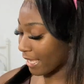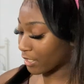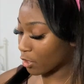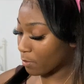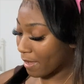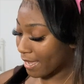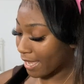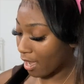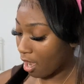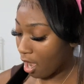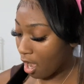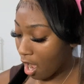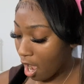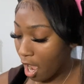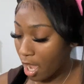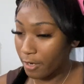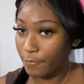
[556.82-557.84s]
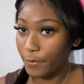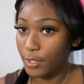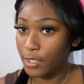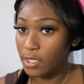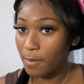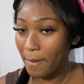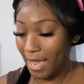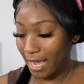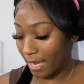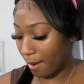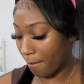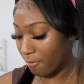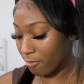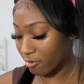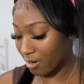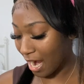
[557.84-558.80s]
do make it hard for you to make
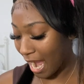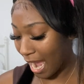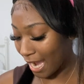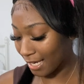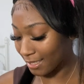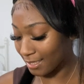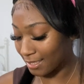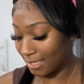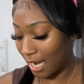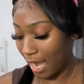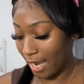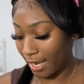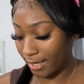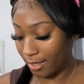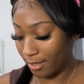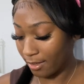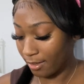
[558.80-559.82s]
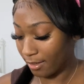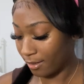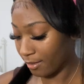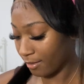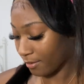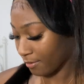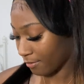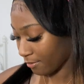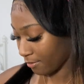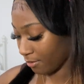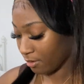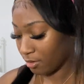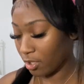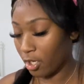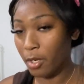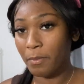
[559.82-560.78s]
racks. Like,
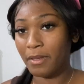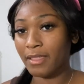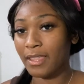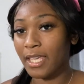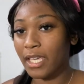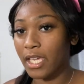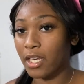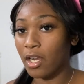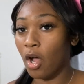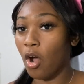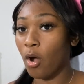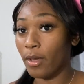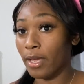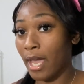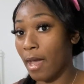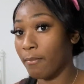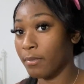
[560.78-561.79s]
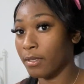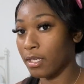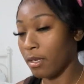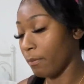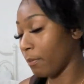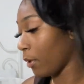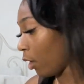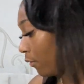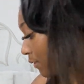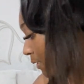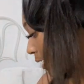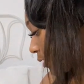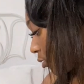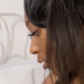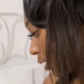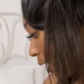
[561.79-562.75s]
don't be thinking, oh yeah, I'm gonna blow off TikTok